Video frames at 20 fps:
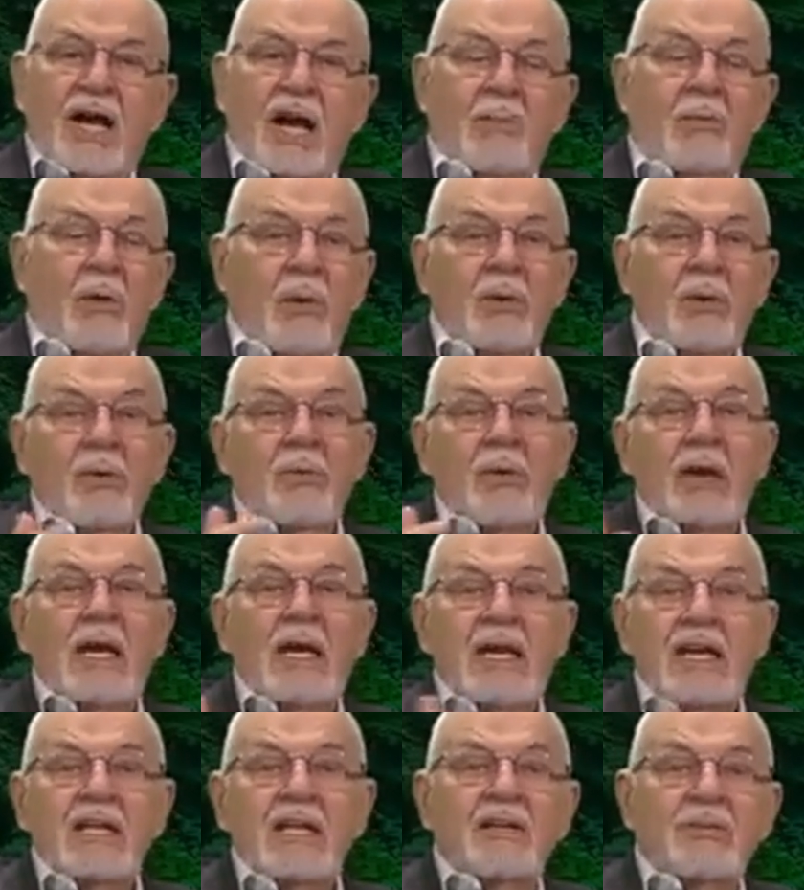And what we
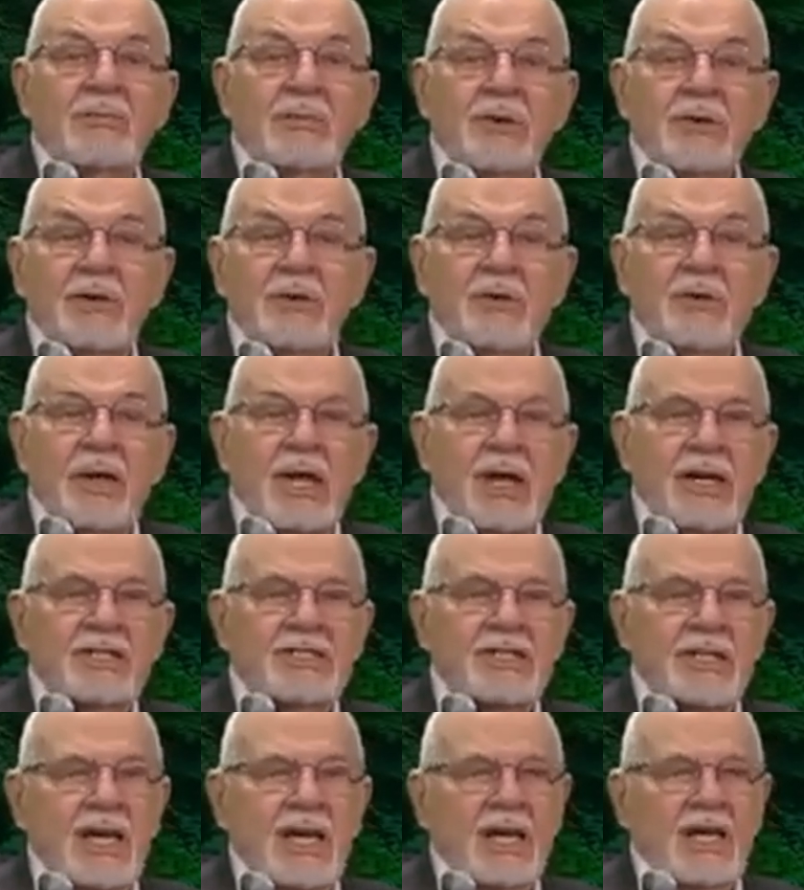really need to be doing
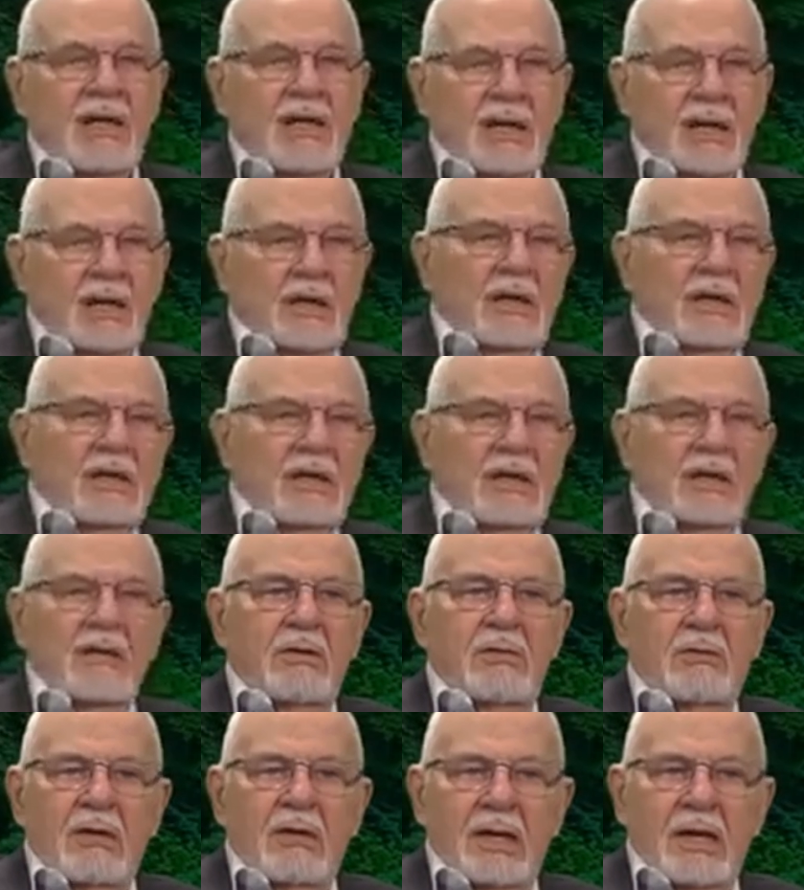is saying, you
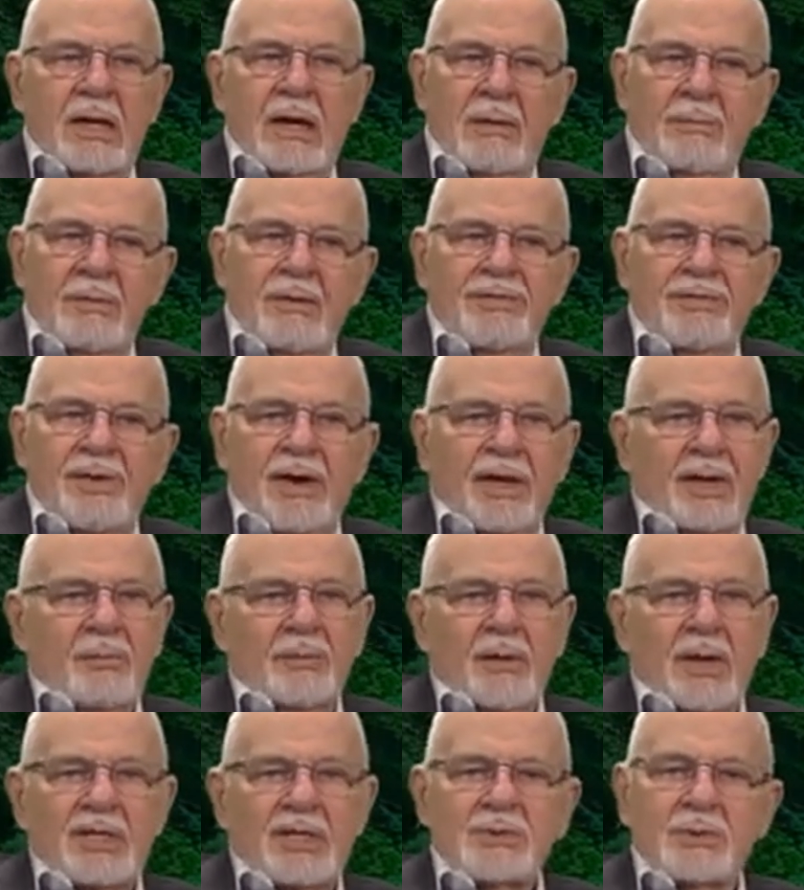know what? Let me find a
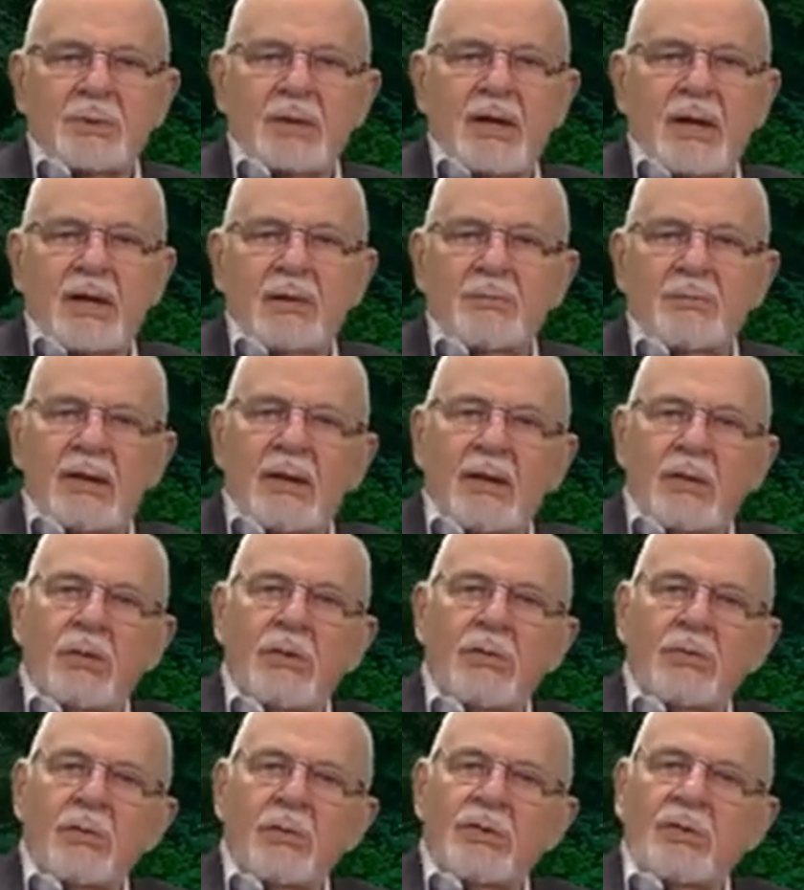place where I can be
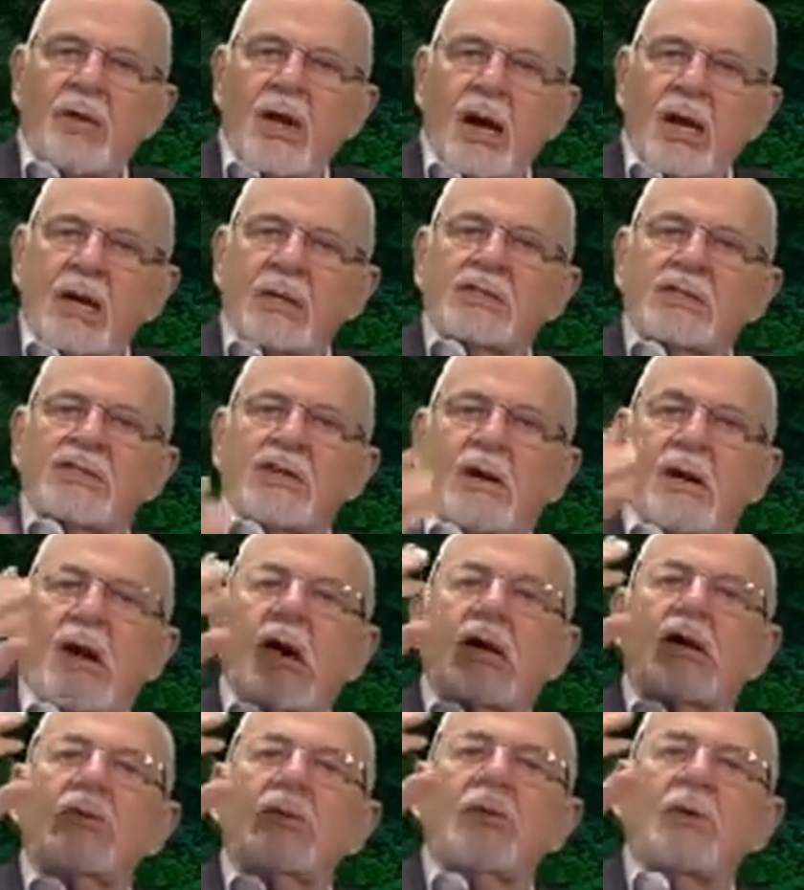alone with God and
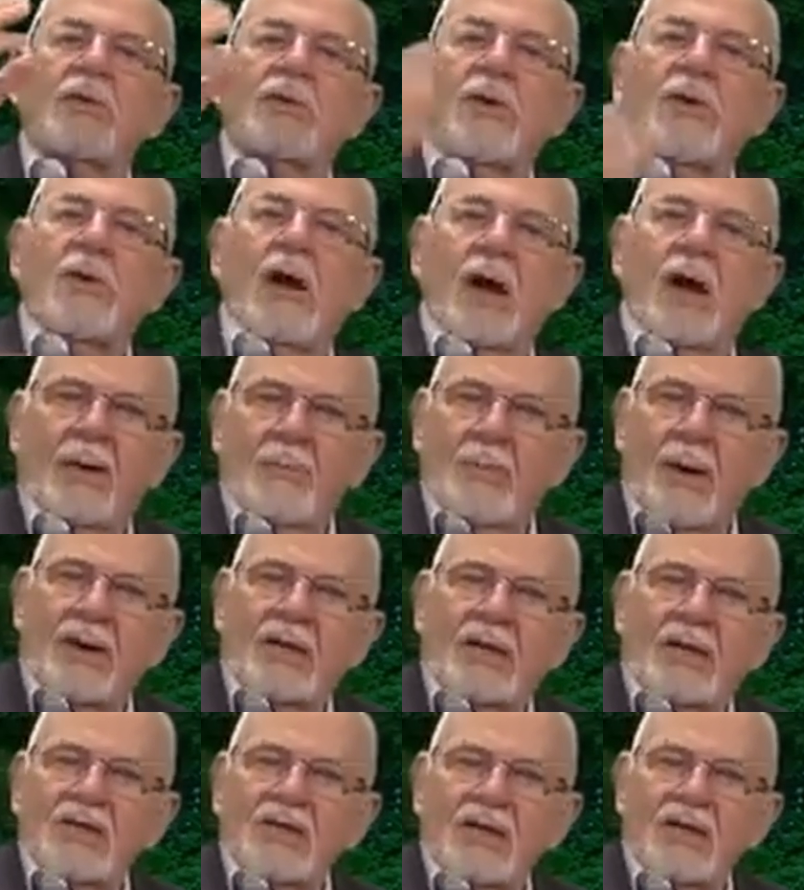talk with God
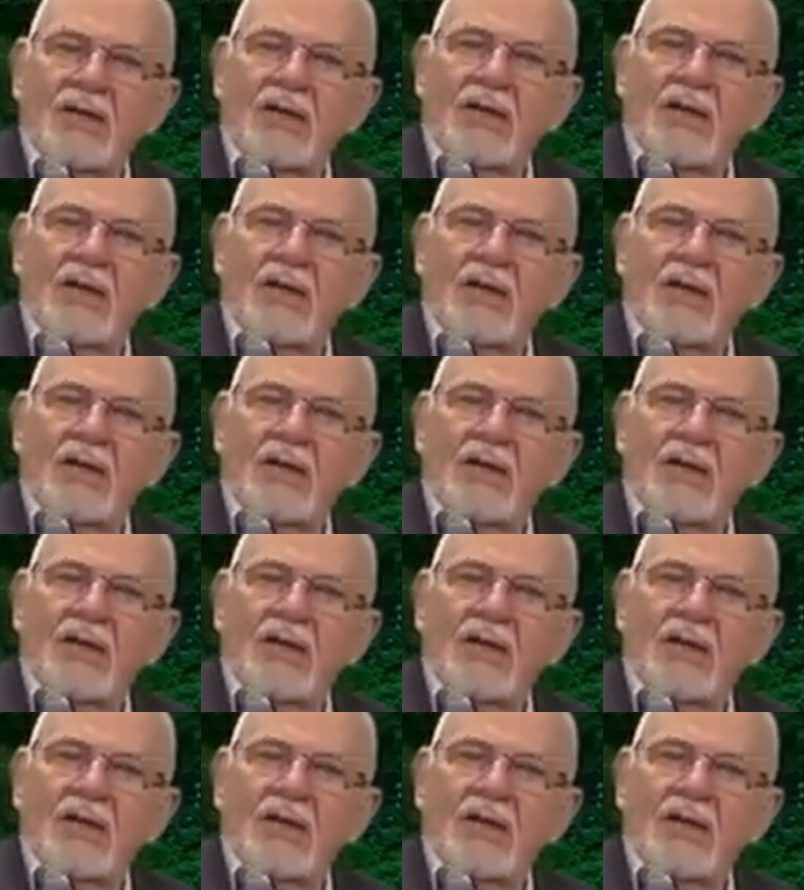about it.